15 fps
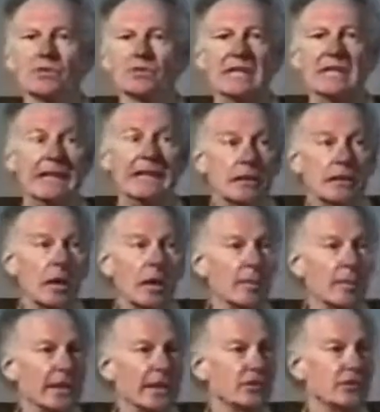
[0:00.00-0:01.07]
was elite
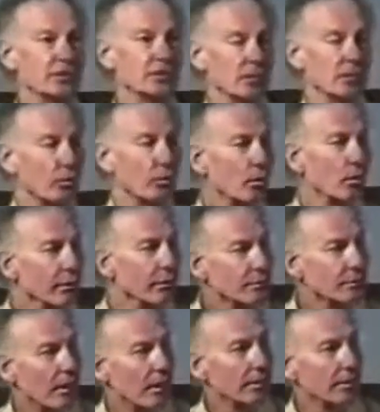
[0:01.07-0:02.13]
accommodation and
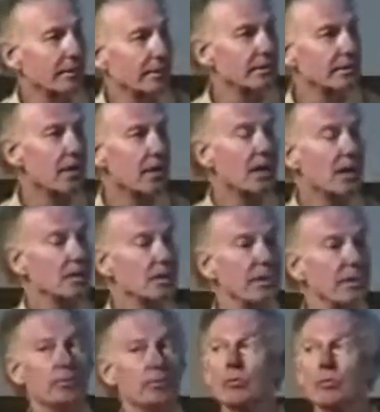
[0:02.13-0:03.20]
brokerage politics to
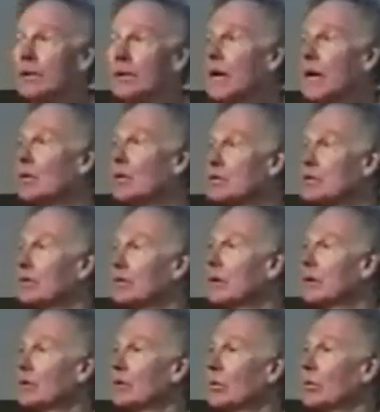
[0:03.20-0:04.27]
people who are now
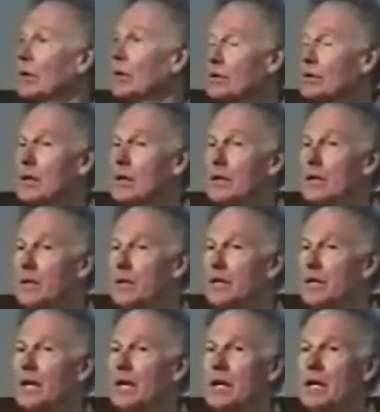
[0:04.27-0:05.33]
asserting their own
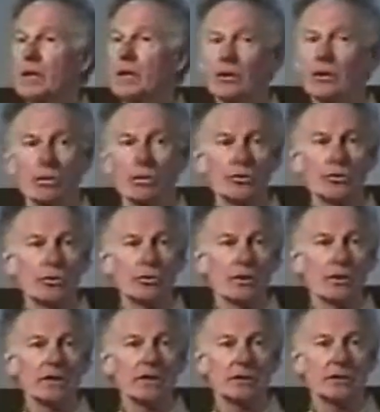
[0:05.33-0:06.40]
autonomy, their own
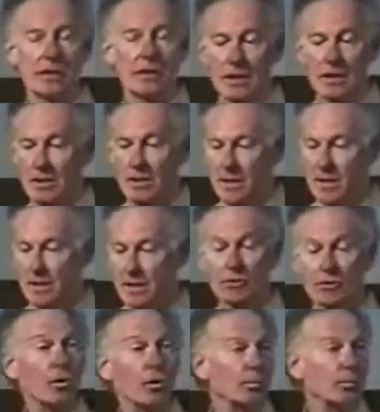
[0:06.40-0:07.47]
choice, uh, and
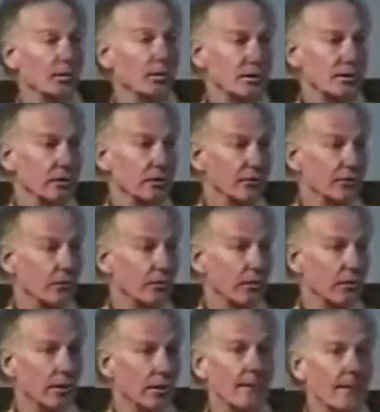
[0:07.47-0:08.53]
their own personal
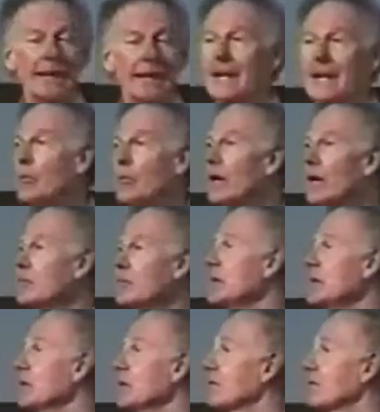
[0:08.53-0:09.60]
control. And what it
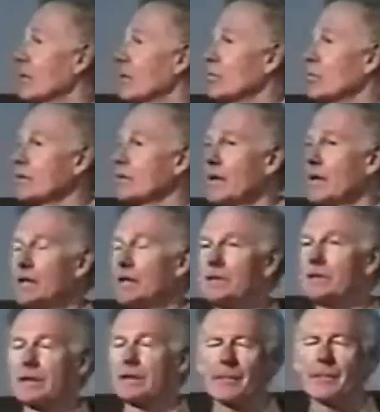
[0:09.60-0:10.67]
means for those of
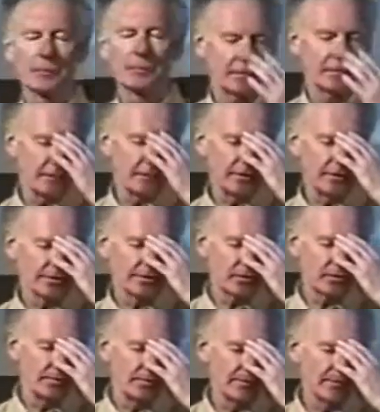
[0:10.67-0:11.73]
us, and I remember a few years
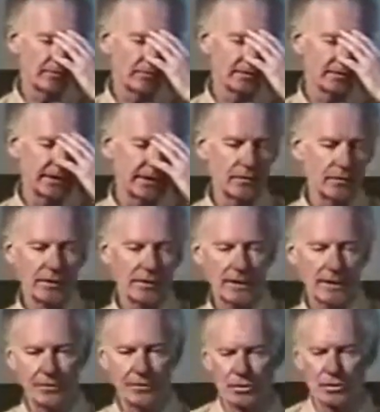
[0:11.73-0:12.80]
ago people were saying, oh my
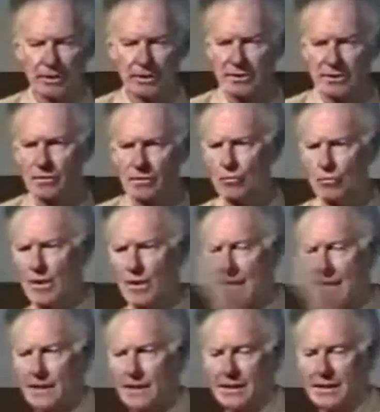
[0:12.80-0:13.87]
God, they're going so
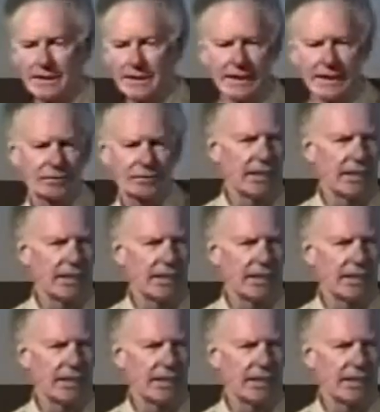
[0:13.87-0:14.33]
radically in that